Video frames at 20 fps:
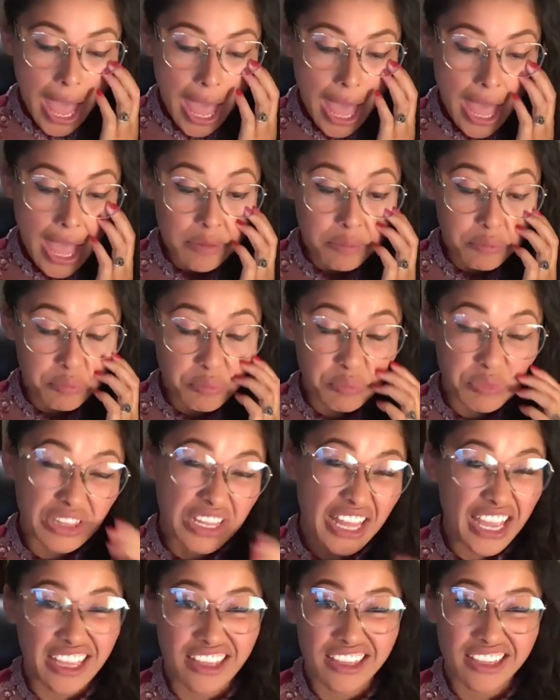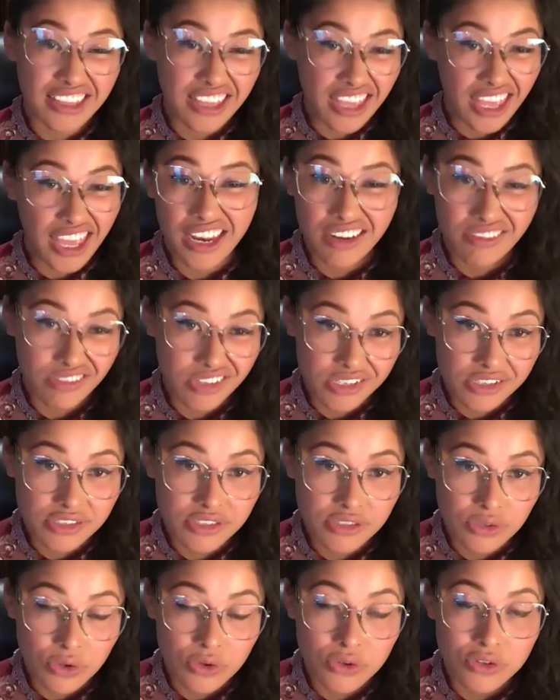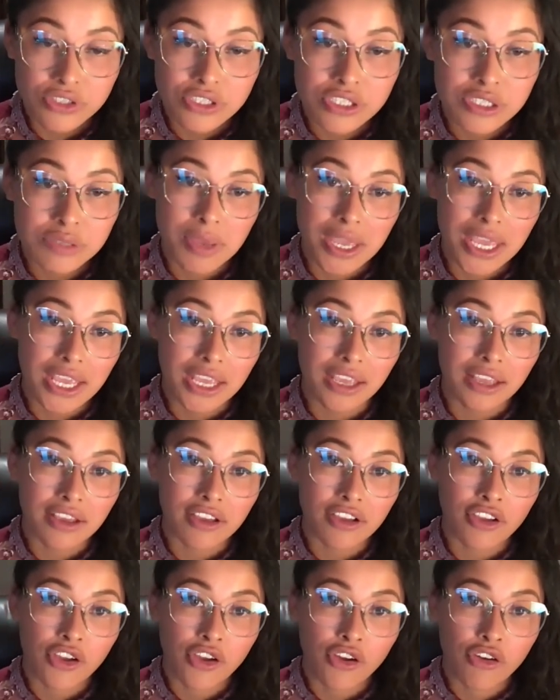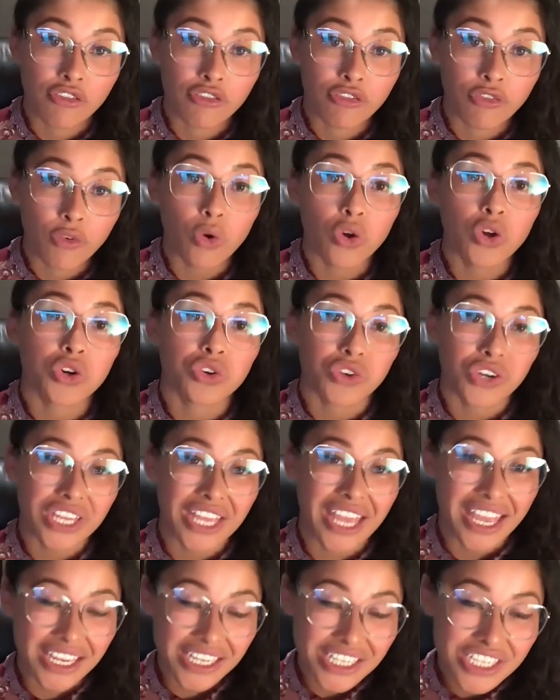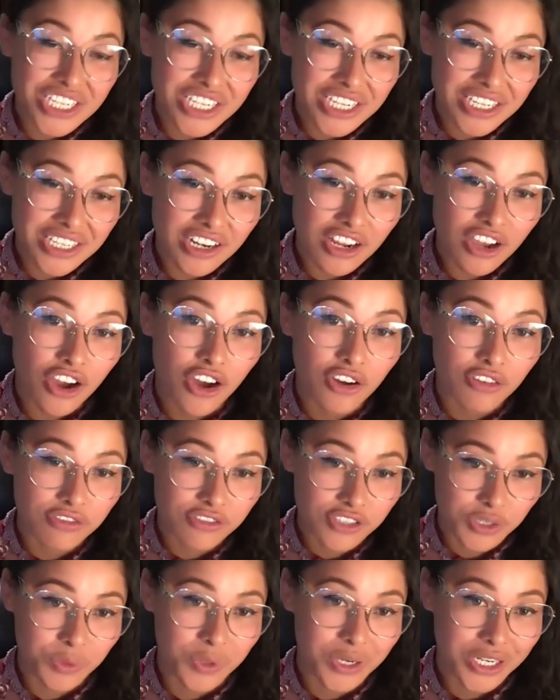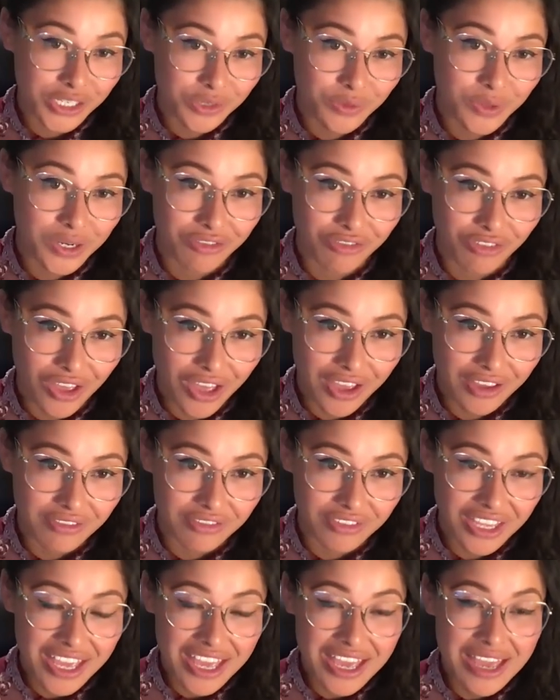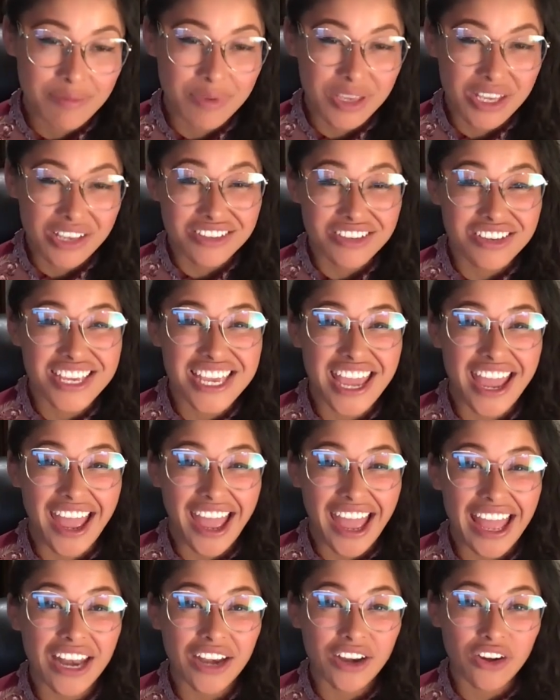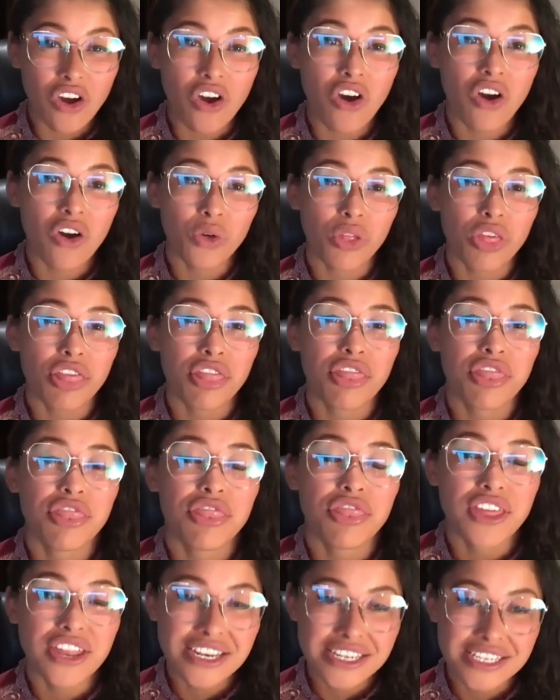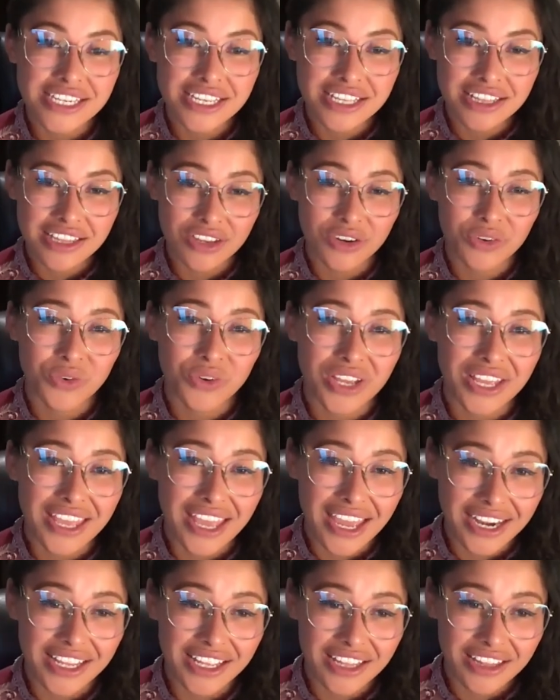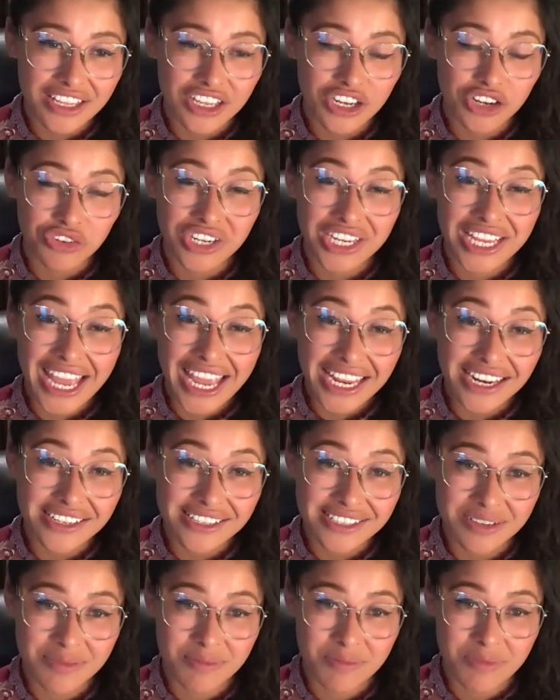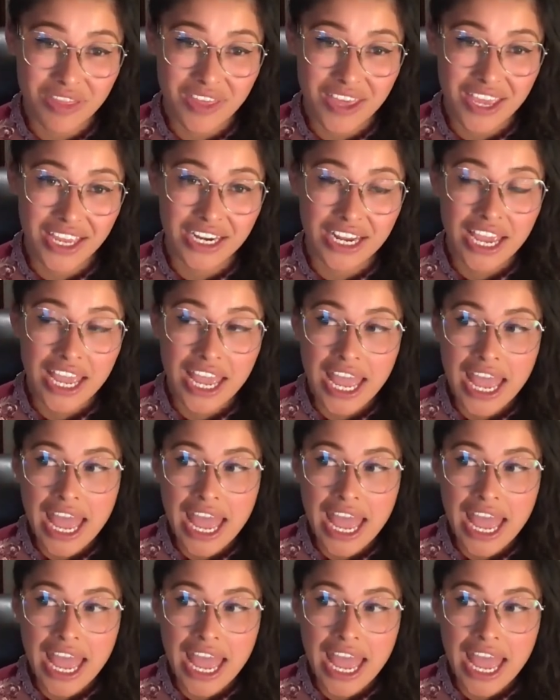and blank canvas, so to speak, for creation of 2025. Because you cannot authentically and organically create something